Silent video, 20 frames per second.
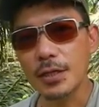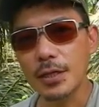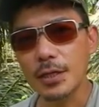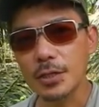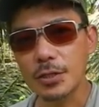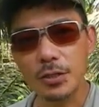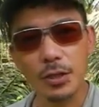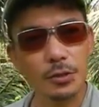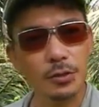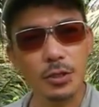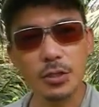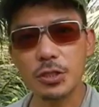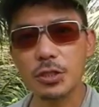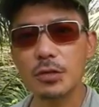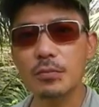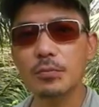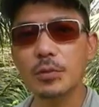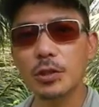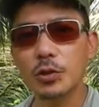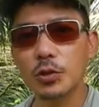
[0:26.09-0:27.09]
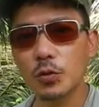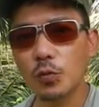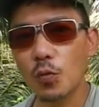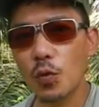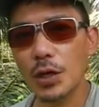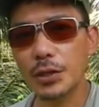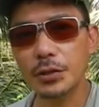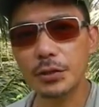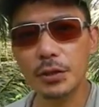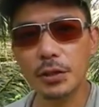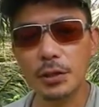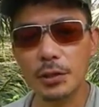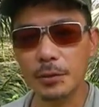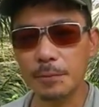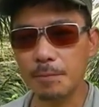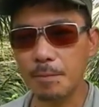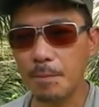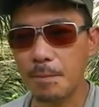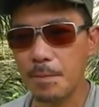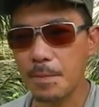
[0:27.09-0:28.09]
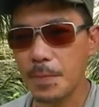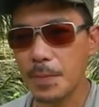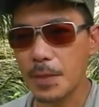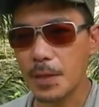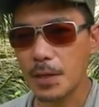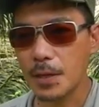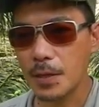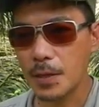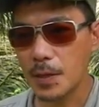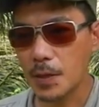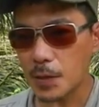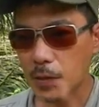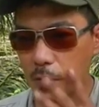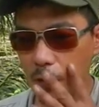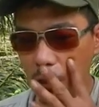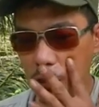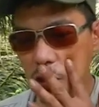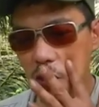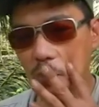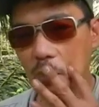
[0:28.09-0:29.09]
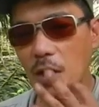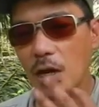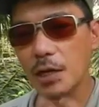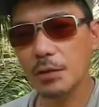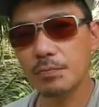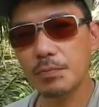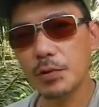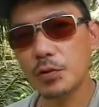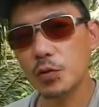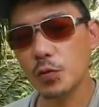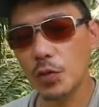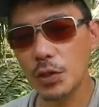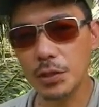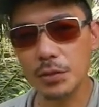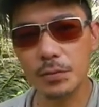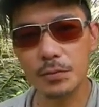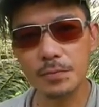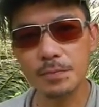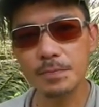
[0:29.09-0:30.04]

is not dissimilar to what transpired between